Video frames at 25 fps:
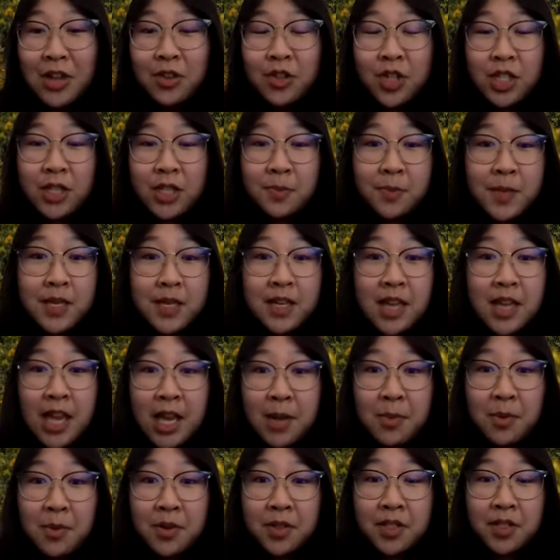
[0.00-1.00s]
just being
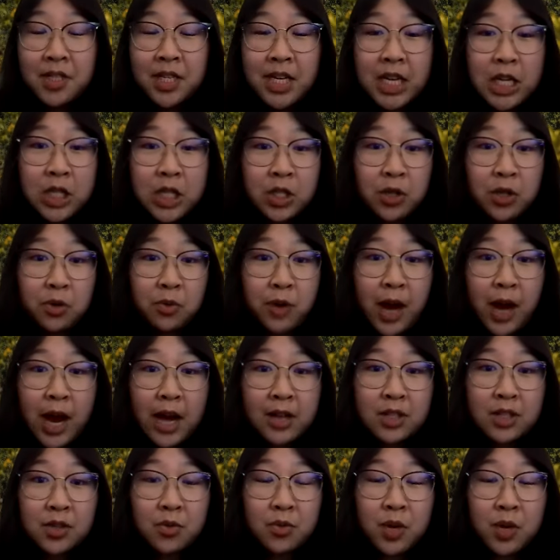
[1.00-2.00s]
able to
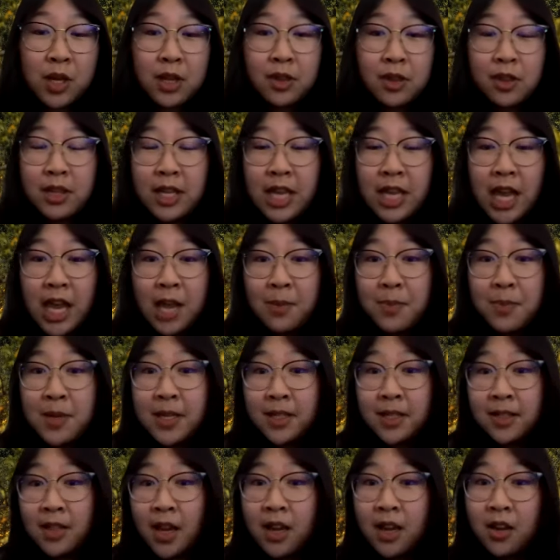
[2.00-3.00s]
interact with the
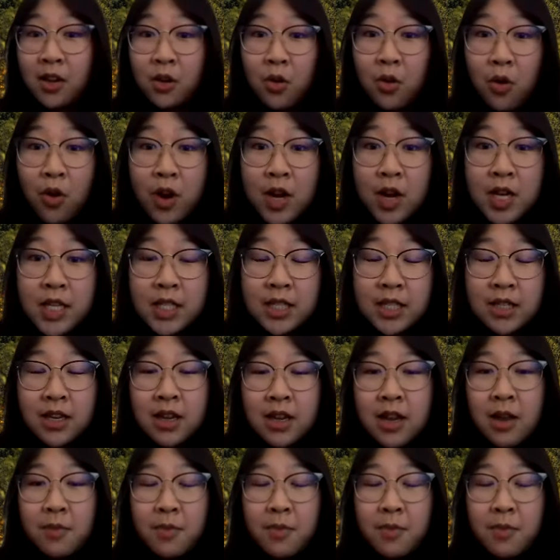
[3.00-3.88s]
AP Psych course,